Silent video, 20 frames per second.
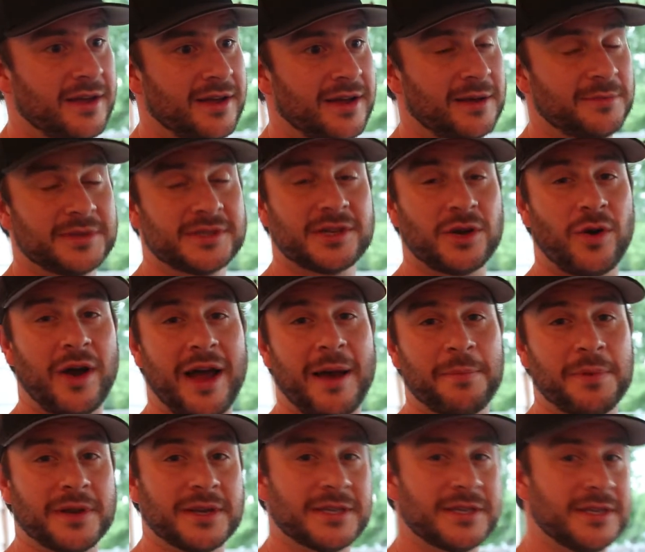I'm so
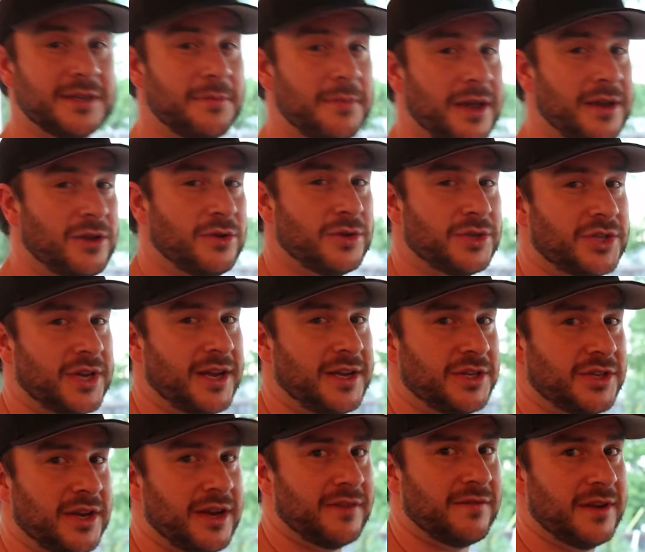happy to see menus
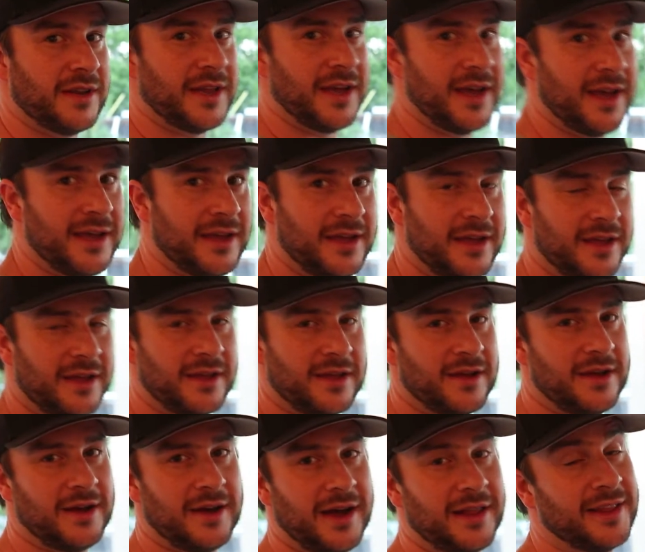changing every day.
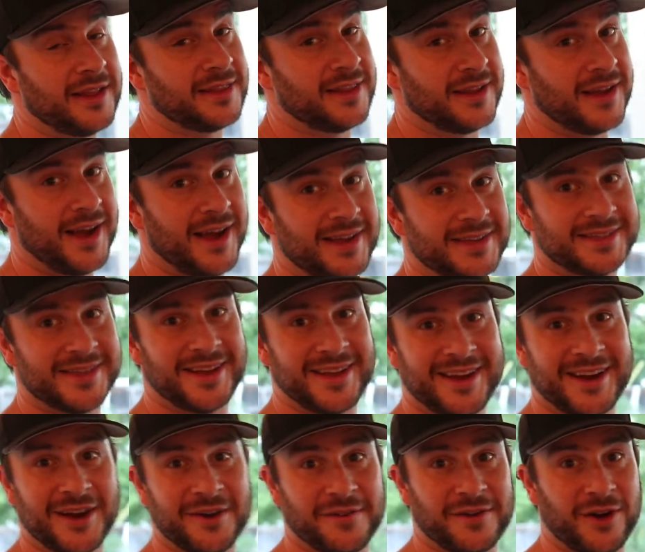Uh, I let the guys take
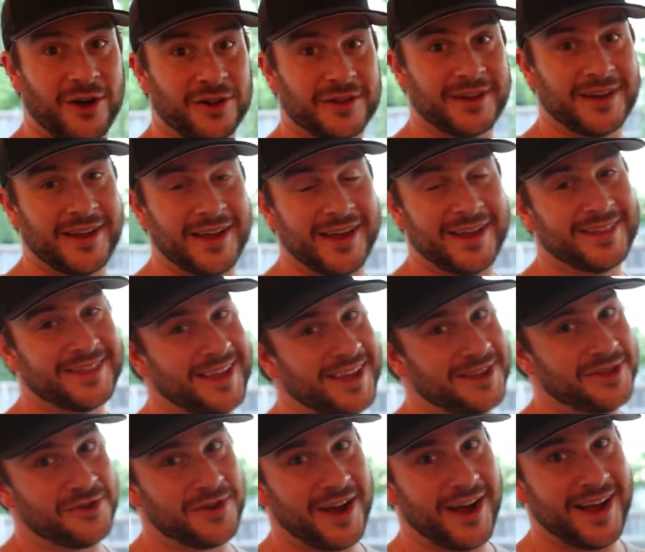care of it all today.
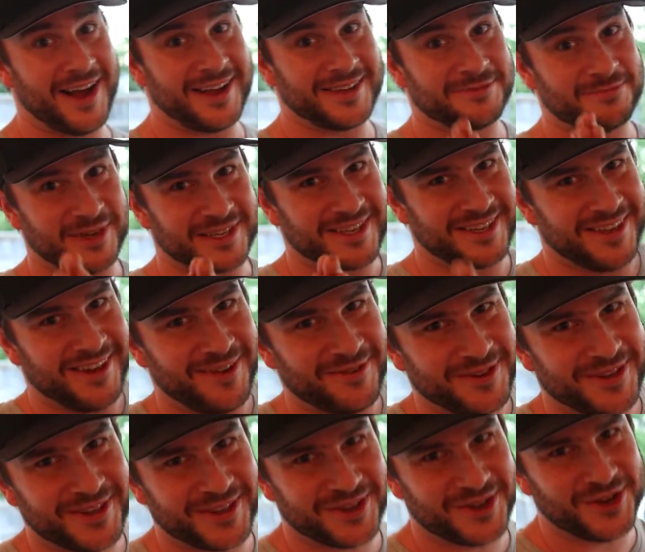Thank you guys. Much love
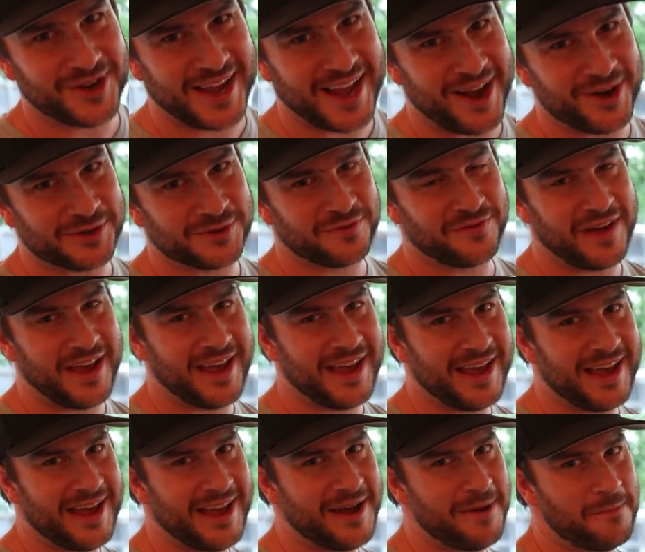to the Cookhouse
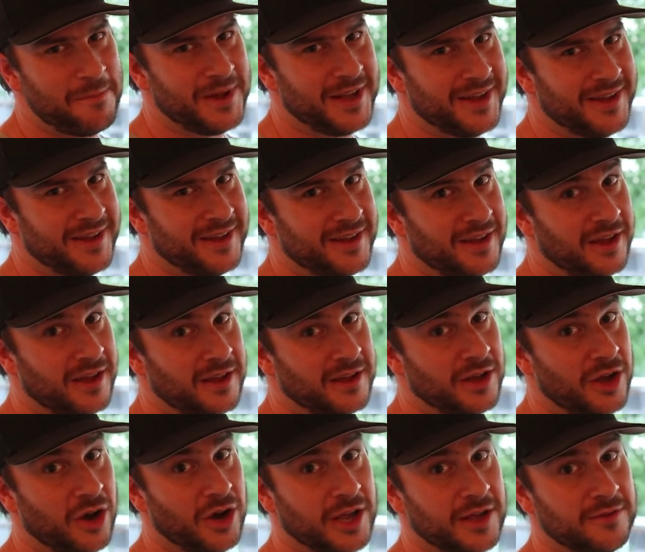fam.
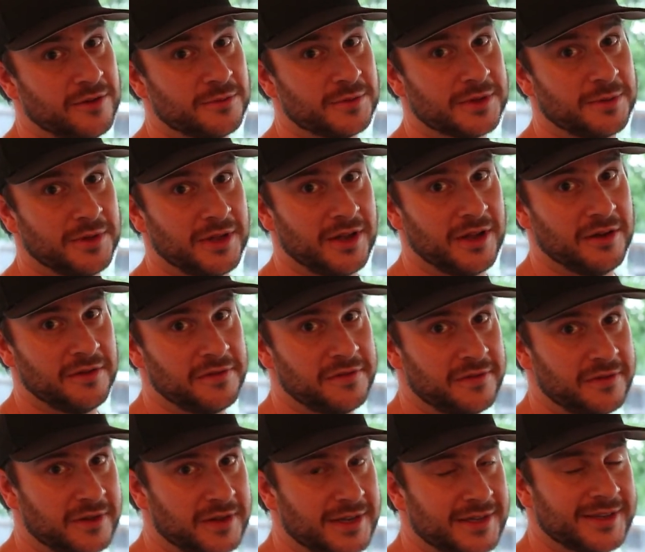Y'all give them some love
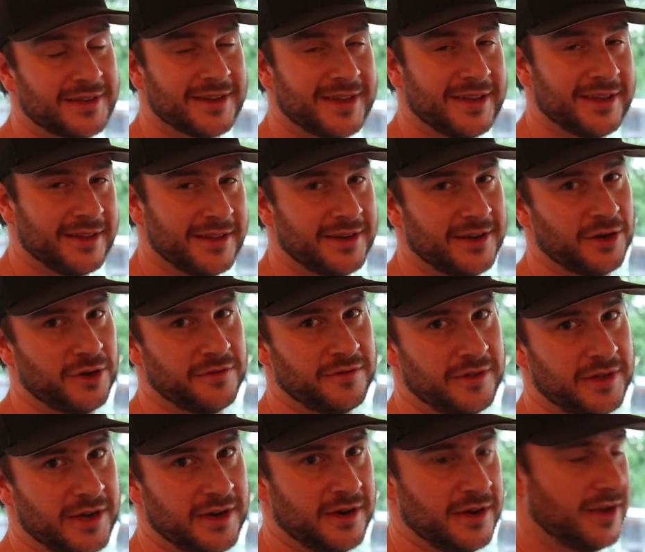because they're killing it over
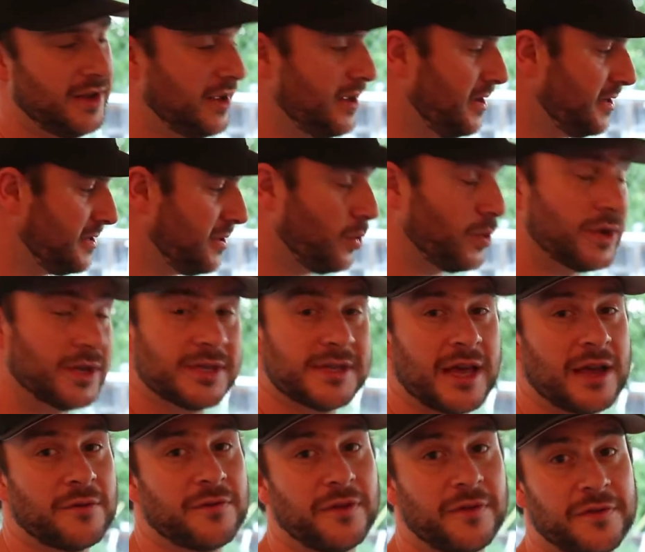there. So we're just
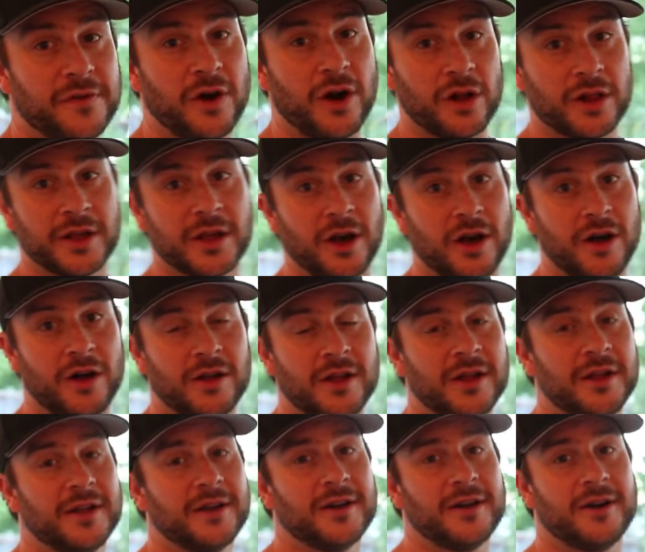thankful for all of y'all.
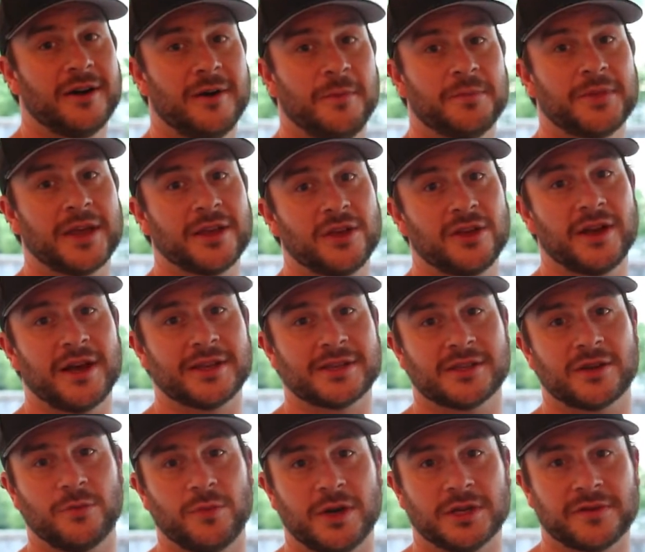Um, thank you guys
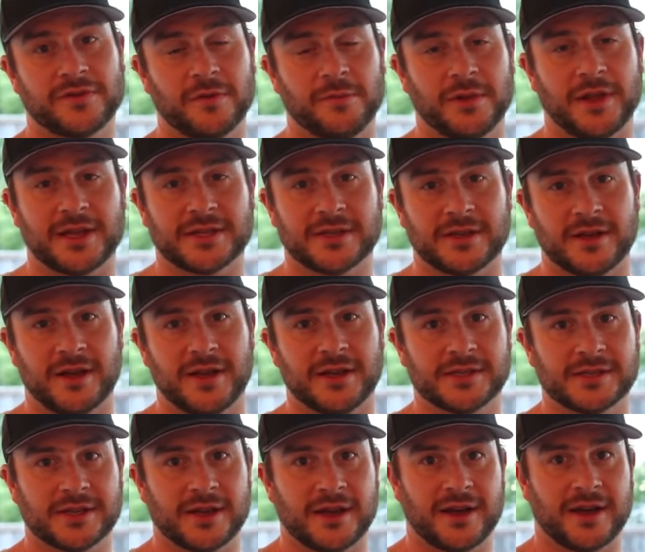so much for blessing
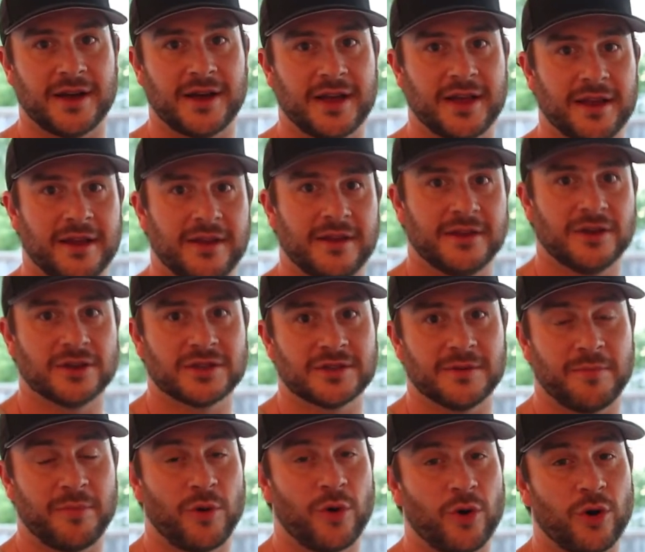us uh, and your
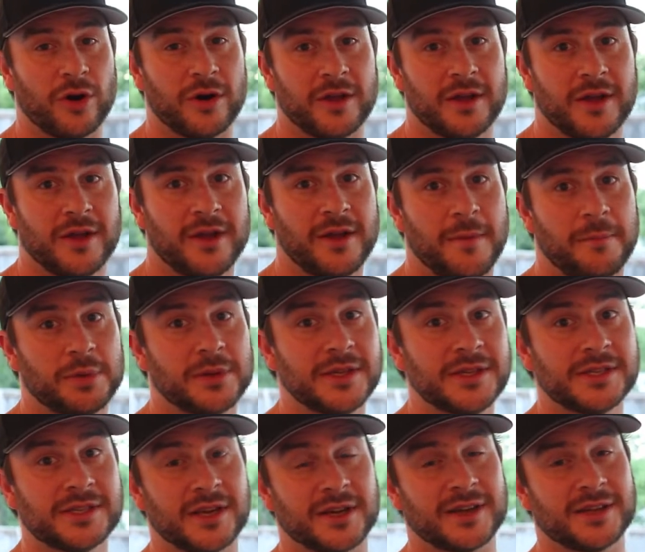support.
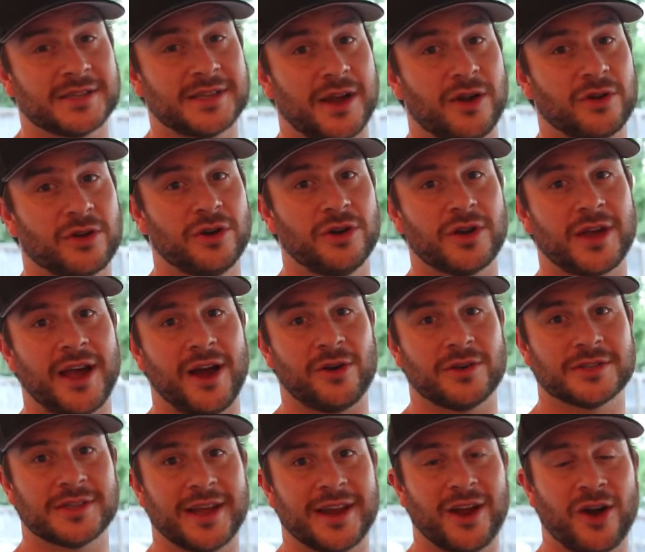Please check us out,
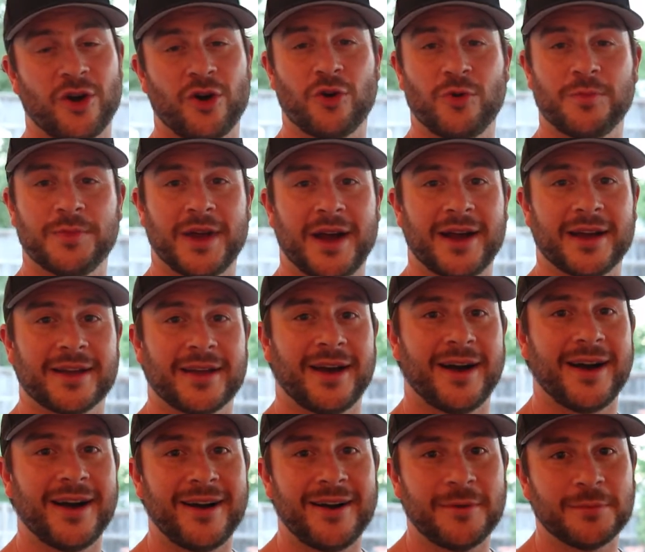
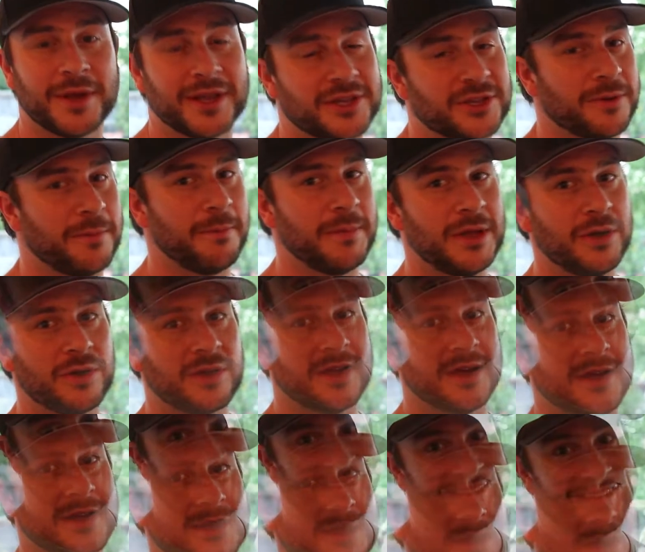cookhouseathome.com. Get your meal
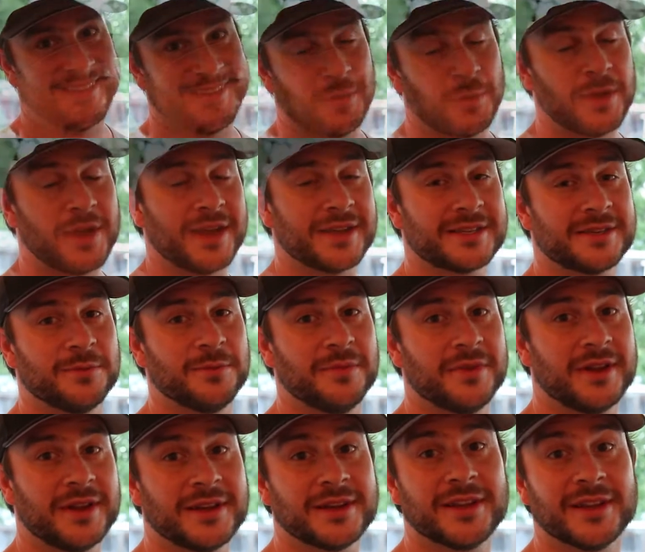kits. We got some
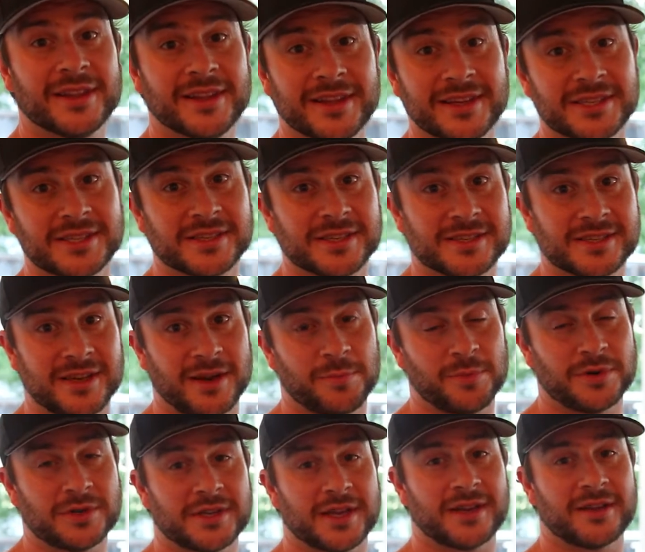delicious
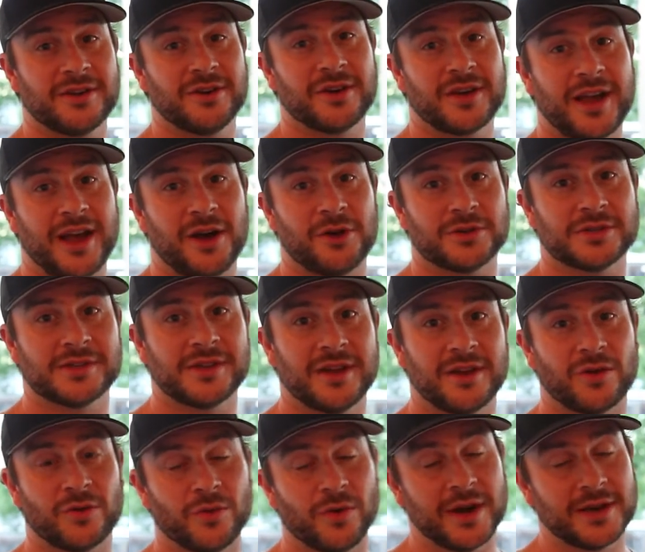suppers at
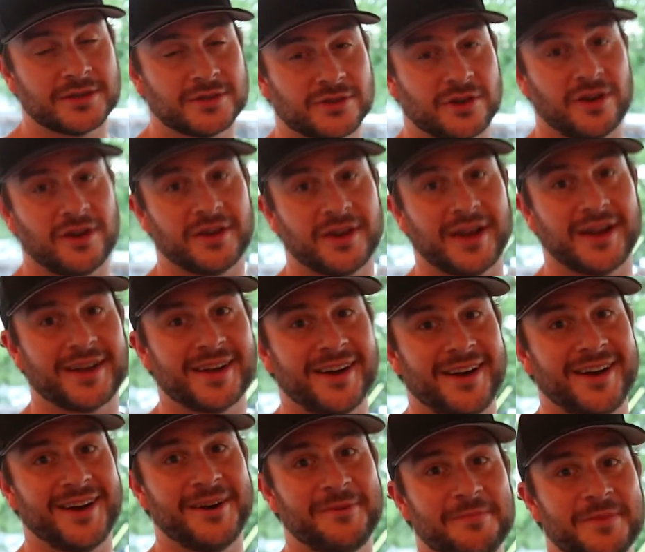
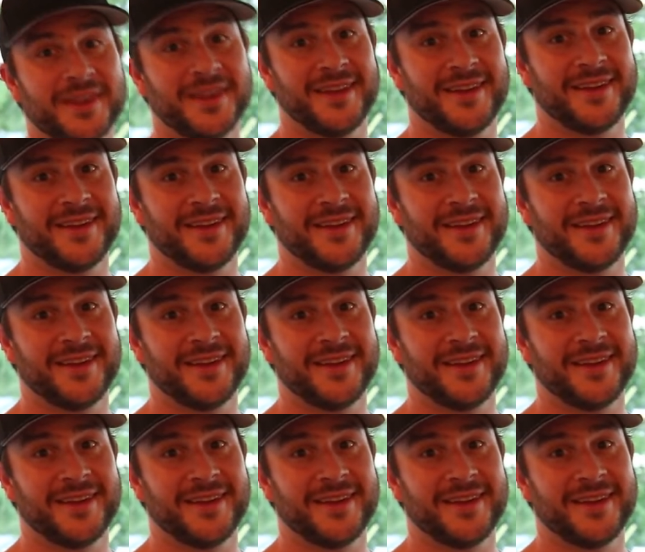cookhouserestaurant.com.